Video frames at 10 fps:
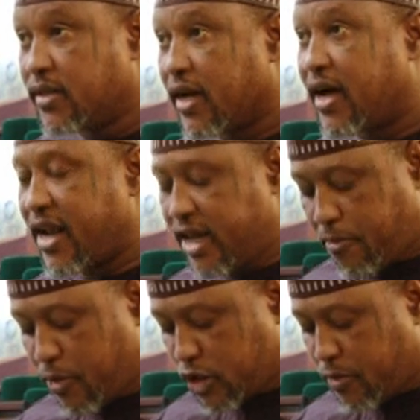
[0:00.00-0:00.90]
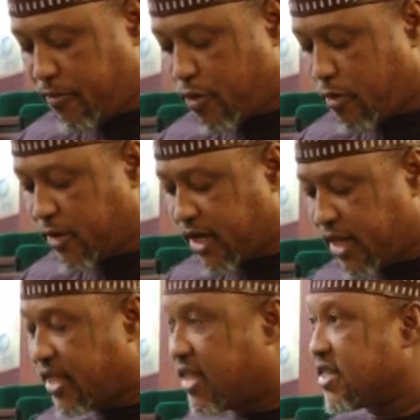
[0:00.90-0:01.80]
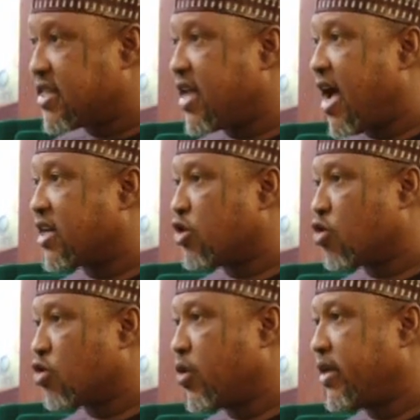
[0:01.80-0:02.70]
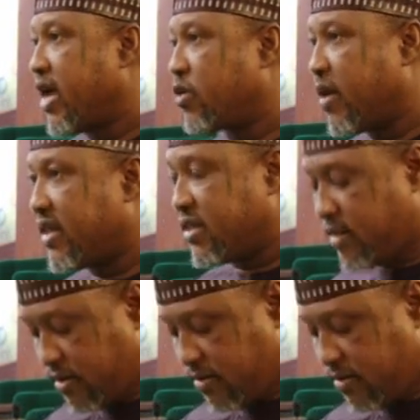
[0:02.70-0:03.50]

The current enforcement provision in the existing act is also inadequate,